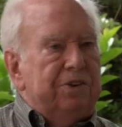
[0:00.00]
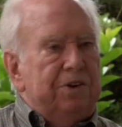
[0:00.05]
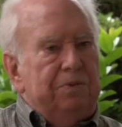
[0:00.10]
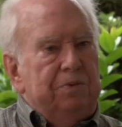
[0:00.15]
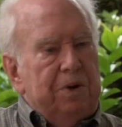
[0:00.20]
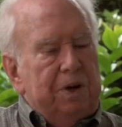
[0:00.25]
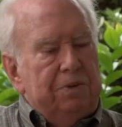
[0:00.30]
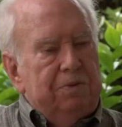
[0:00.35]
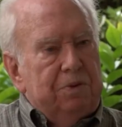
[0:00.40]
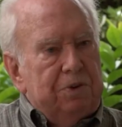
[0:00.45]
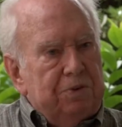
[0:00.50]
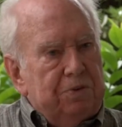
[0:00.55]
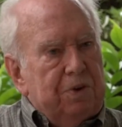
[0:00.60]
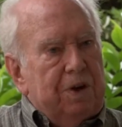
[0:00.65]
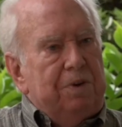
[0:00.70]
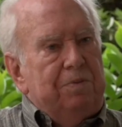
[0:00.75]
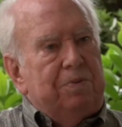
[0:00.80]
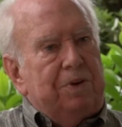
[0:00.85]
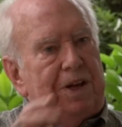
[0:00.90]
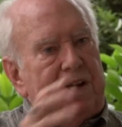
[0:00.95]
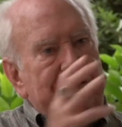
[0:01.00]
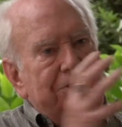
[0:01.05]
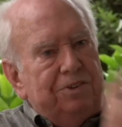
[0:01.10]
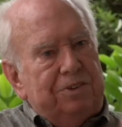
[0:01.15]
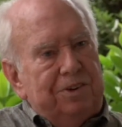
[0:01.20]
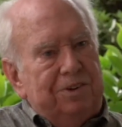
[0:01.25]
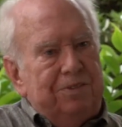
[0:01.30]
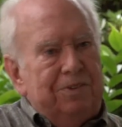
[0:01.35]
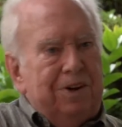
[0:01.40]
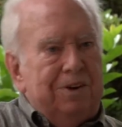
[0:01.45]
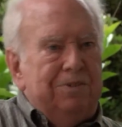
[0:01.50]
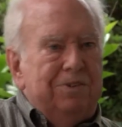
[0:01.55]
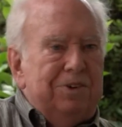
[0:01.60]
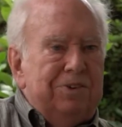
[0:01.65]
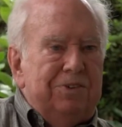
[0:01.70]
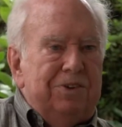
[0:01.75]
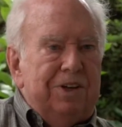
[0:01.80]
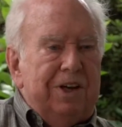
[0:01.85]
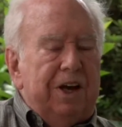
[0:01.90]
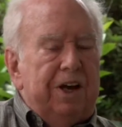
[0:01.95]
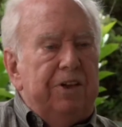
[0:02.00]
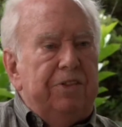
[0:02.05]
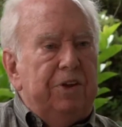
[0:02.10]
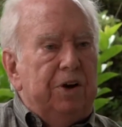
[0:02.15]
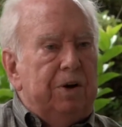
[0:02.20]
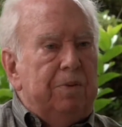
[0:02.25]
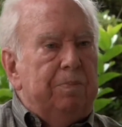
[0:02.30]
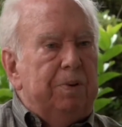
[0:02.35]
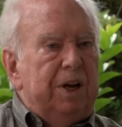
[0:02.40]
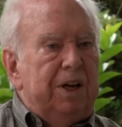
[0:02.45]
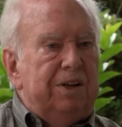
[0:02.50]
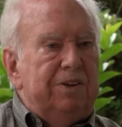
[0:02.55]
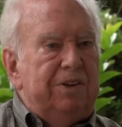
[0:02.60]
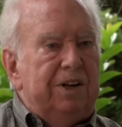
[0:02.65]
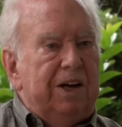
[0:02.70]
and one was one place and one was the other. But